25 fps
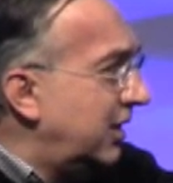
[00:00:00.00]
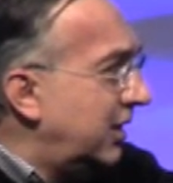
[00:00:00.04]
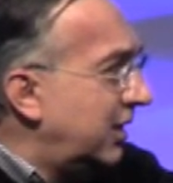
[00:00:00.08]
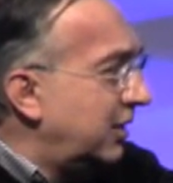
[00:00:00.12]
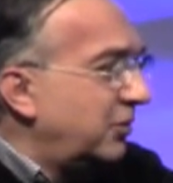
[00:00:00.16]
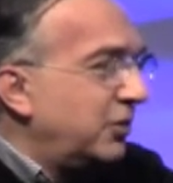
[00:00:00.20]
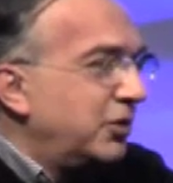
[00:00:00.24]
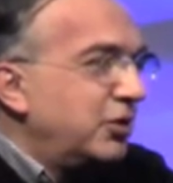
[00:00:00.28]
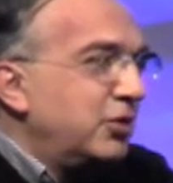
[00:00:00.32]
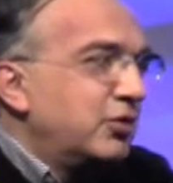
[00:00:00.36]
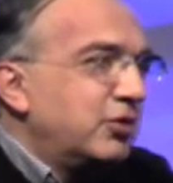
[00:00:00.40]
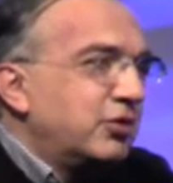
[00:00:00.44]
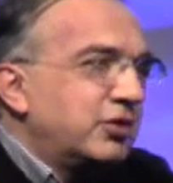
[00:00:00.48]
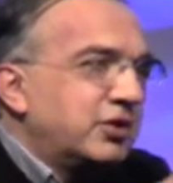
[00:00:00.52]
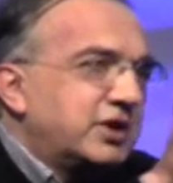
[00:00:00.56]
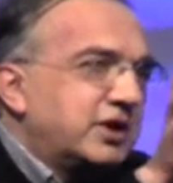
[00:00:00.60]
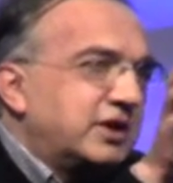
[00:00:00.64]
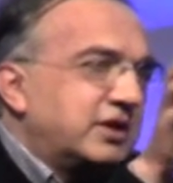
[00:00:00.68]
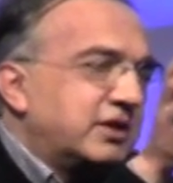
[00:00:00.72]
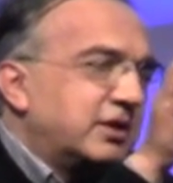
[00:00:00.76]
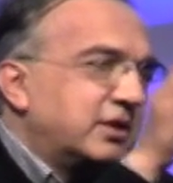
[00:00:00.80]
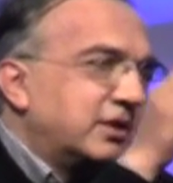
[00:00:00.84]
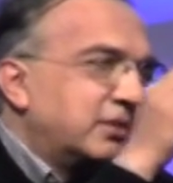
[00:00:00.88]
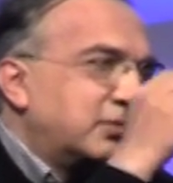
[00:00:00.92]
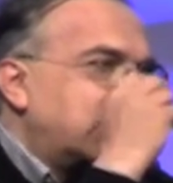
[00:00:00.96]
When you look
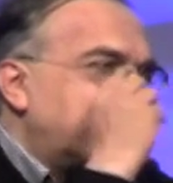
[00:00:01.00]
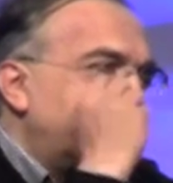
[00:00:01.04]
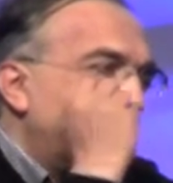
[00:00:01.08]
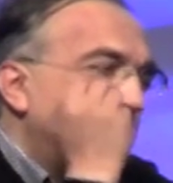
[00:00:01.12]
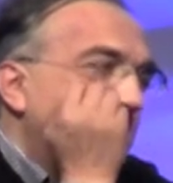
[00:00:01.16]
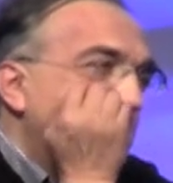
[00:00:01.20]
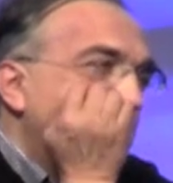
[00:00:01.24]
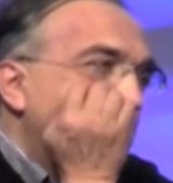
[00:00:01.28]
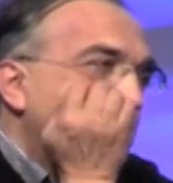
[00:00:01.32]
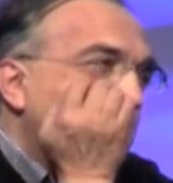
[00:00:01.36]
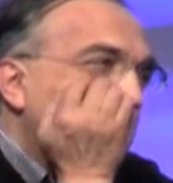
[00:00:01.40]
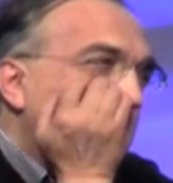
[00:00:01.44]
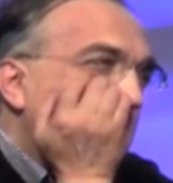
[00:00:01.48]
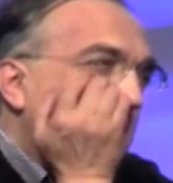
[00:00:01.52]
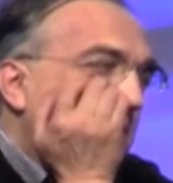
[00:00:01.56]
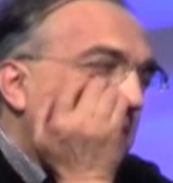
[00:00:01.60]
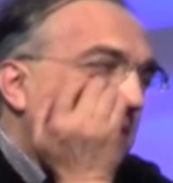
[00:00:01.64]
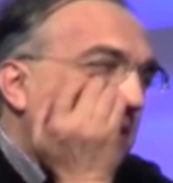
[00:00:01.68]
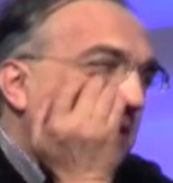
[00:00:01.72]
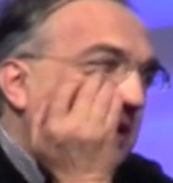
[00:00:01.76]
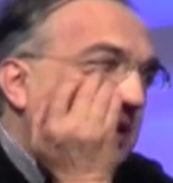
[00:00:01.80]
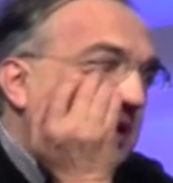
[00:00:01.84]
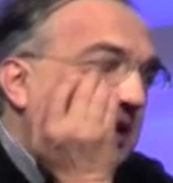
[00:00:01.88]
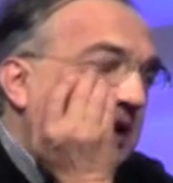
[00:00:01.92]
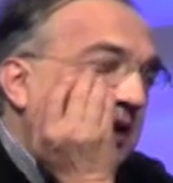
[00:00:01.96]
at our
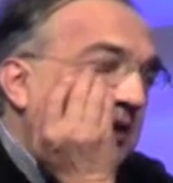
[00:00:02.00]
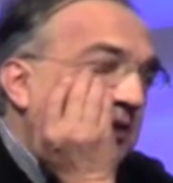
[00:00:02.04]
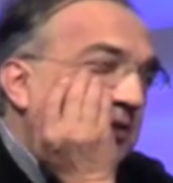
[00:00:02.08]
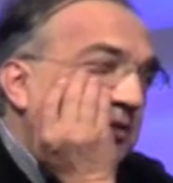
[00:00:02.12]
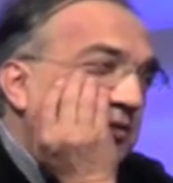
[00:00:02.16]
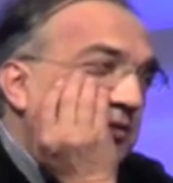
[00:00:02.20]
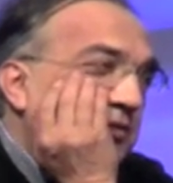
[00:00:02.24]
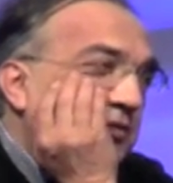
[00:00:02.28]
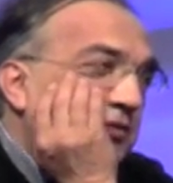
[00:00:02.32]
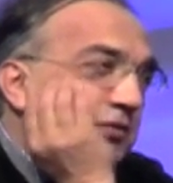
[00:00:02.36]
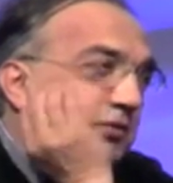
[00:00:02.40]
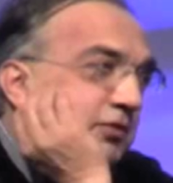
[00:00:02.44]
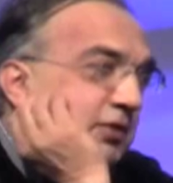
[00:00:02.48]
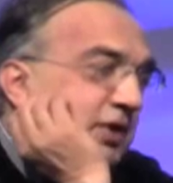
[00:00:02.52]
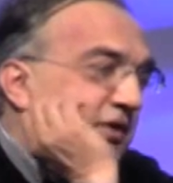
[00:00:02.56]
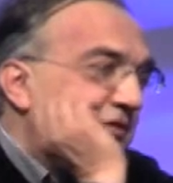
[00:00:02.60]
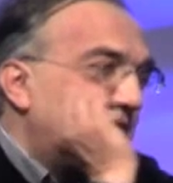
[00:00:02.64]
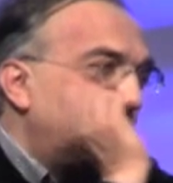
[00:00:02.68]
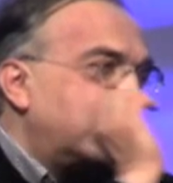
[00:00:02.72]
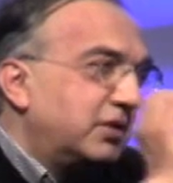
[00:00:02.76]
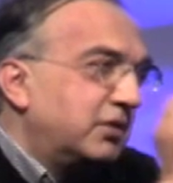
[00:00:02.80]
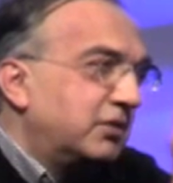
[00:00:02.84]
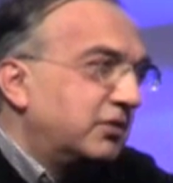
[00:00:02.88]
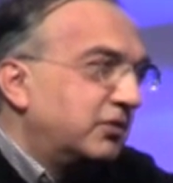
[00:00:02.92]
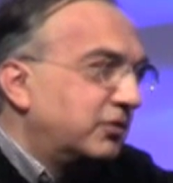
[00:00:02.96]
breakdown of
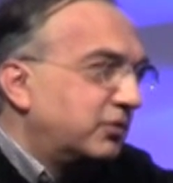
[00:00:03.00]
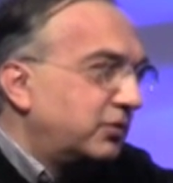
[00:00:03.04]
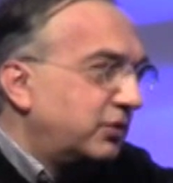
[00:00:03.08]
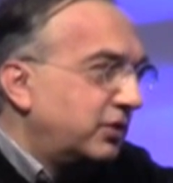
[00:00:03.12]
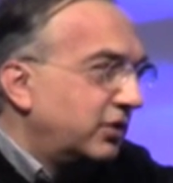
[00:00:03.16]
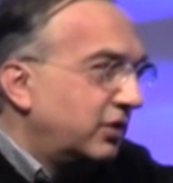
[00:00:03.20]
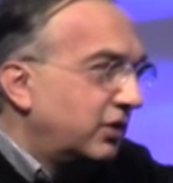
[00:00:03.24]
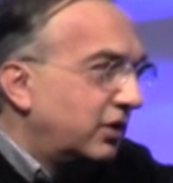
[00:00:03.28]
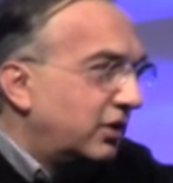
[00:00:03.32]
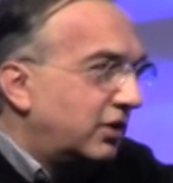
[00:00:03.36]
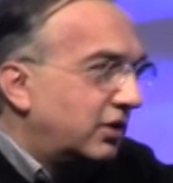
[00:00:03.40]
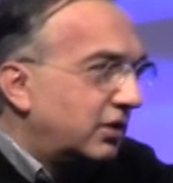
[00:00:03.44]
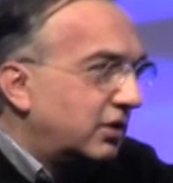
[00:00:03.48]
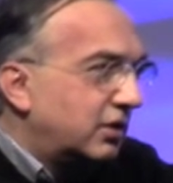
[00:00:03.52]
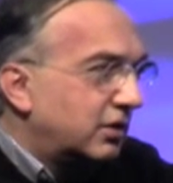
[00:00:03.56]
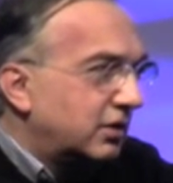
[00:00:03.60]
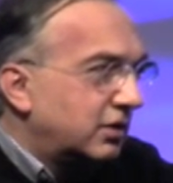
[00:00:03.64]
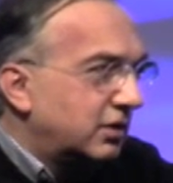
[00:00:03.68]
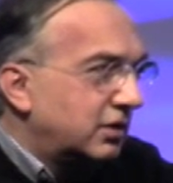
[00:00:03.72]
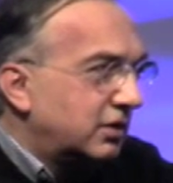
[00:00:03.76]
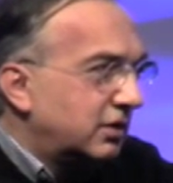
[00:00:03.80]
revenues, we are